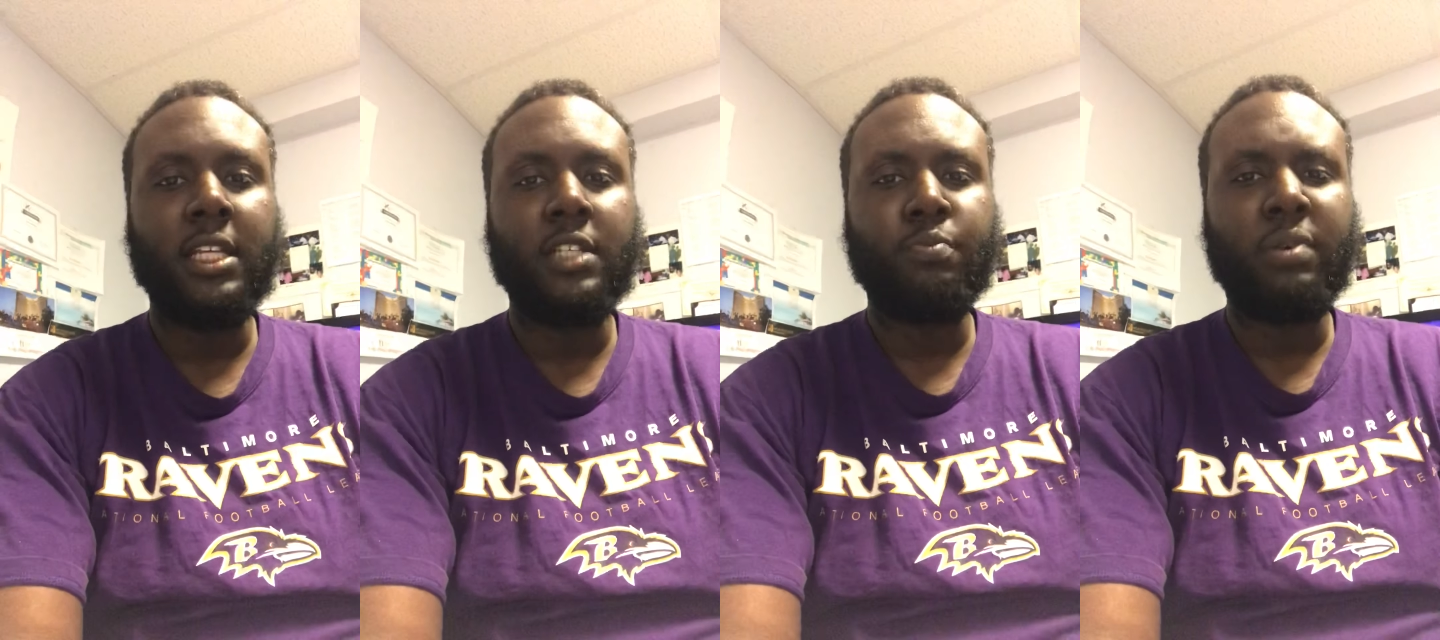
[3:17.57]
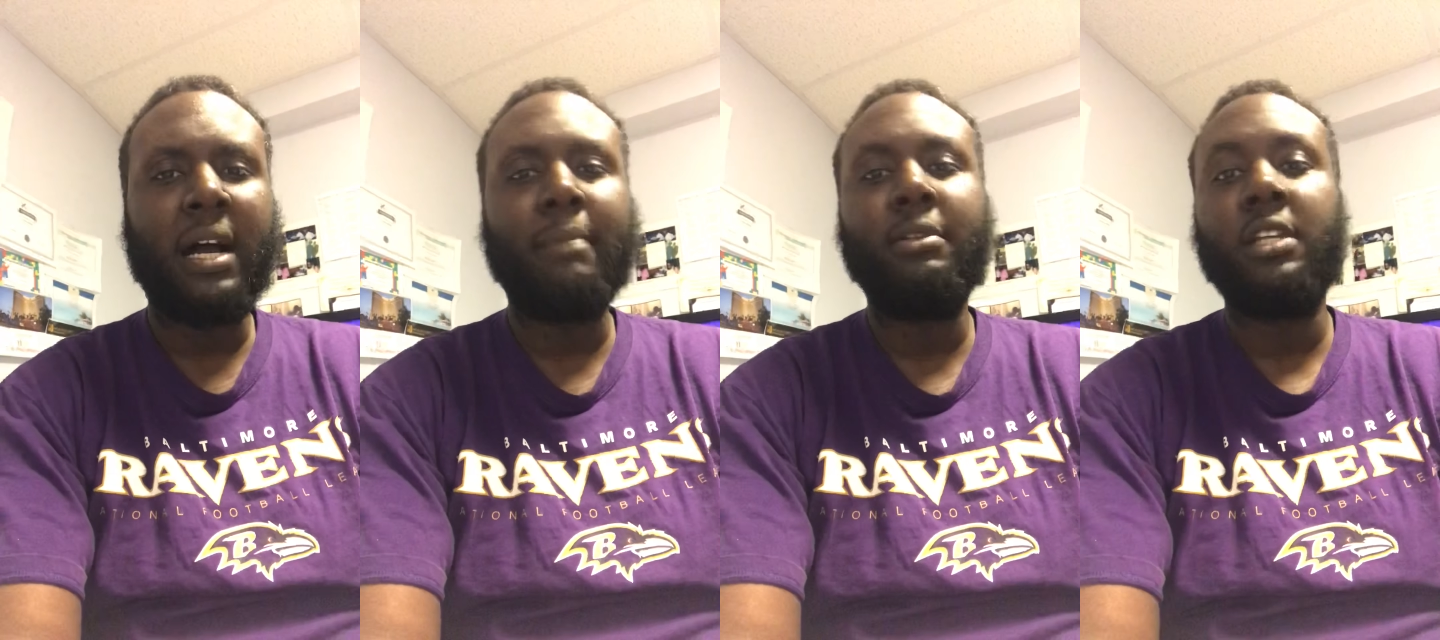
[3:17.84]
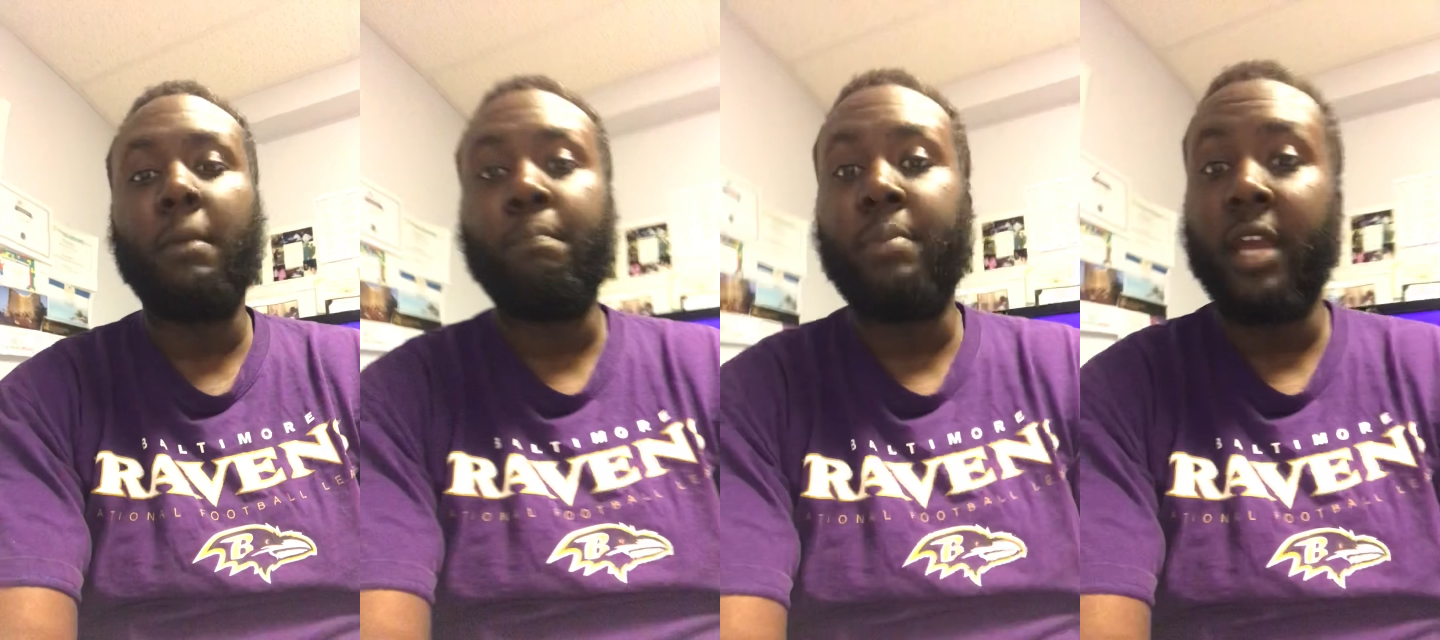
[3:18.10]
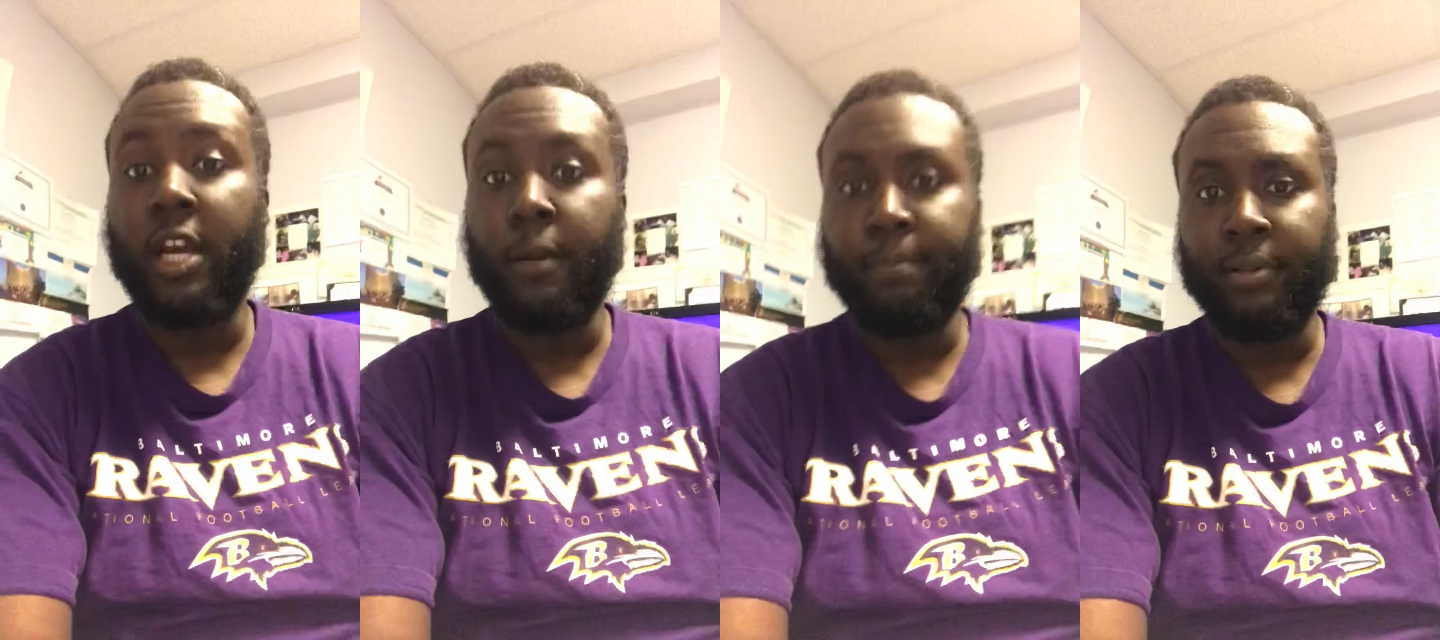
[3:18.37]
is probably the
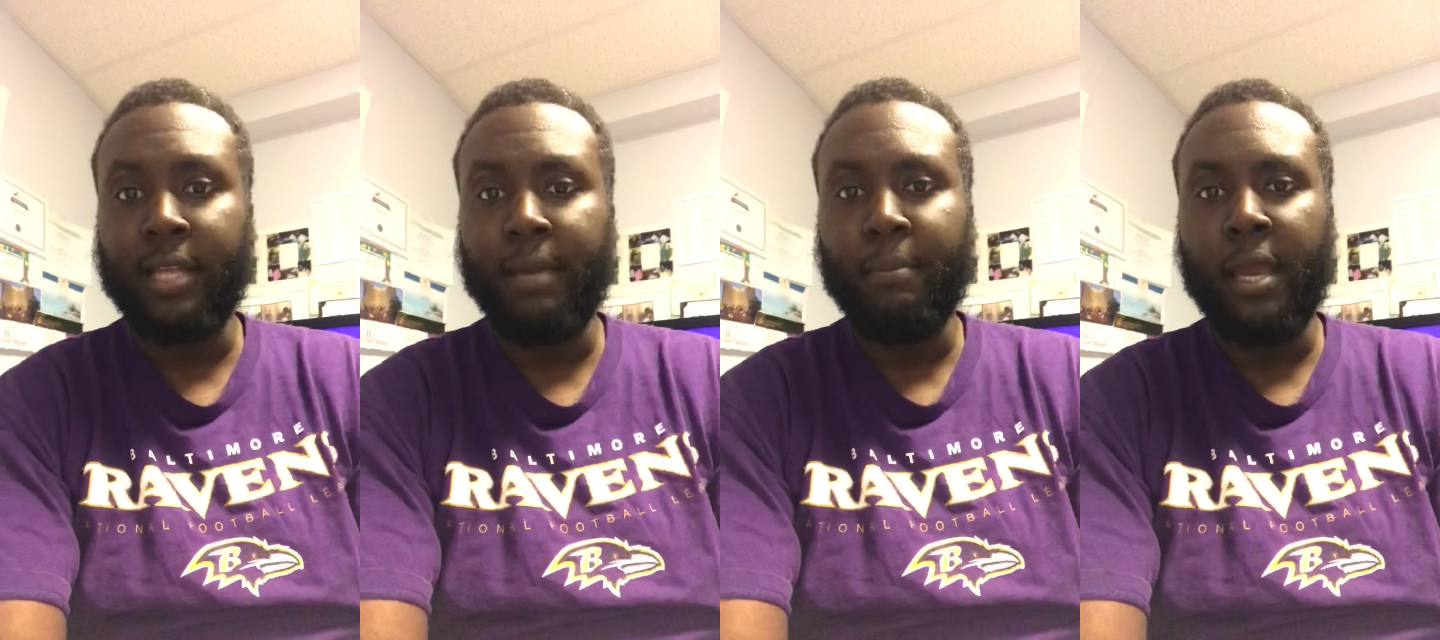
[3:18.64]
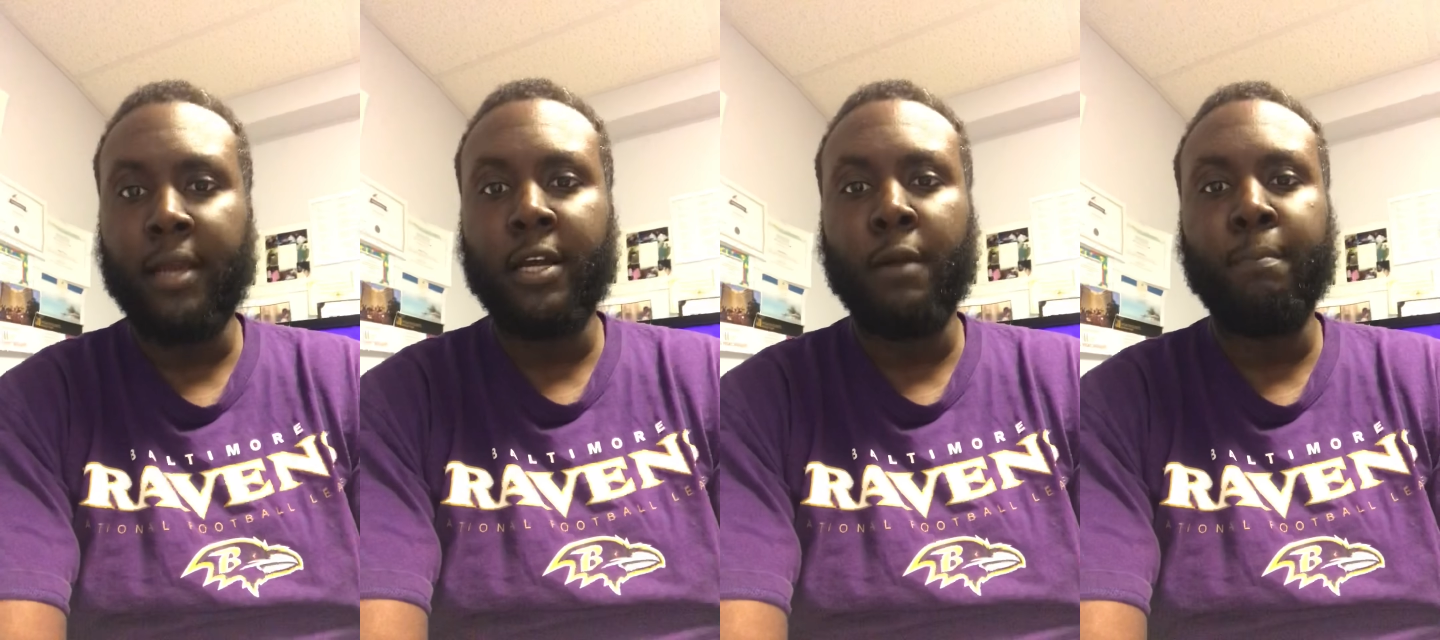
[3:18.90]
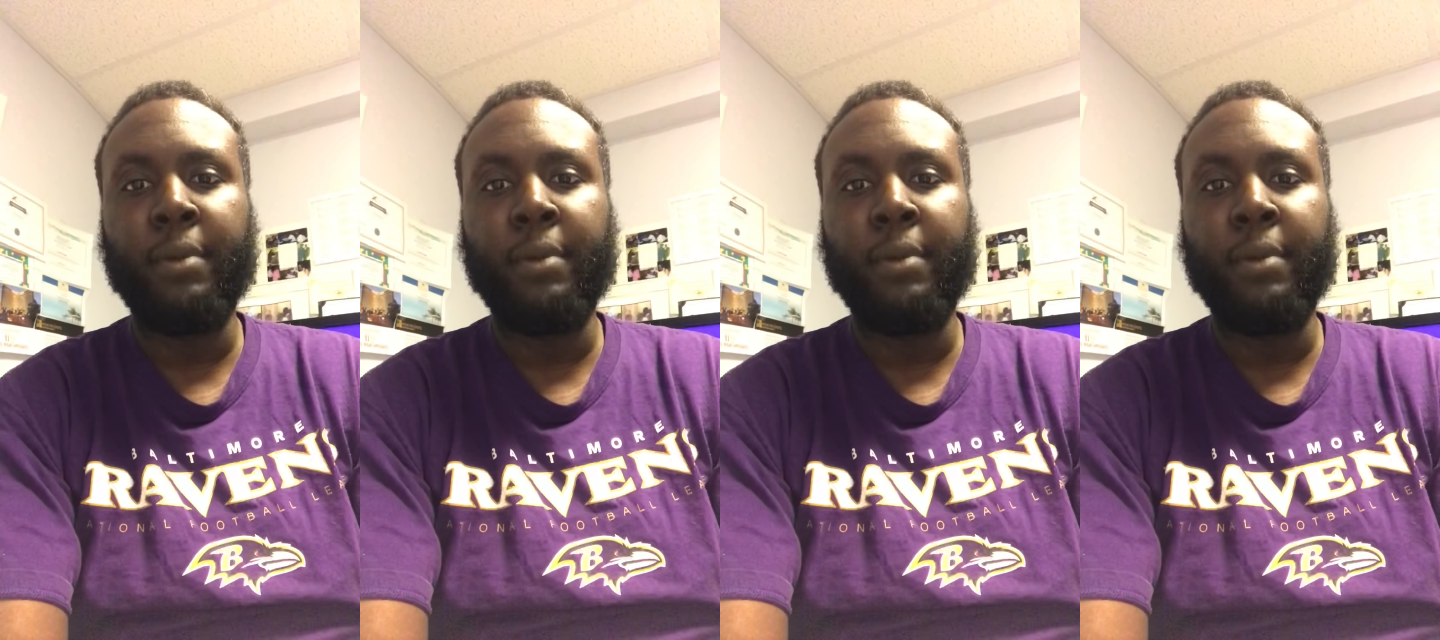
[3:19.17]
bigger playmaker,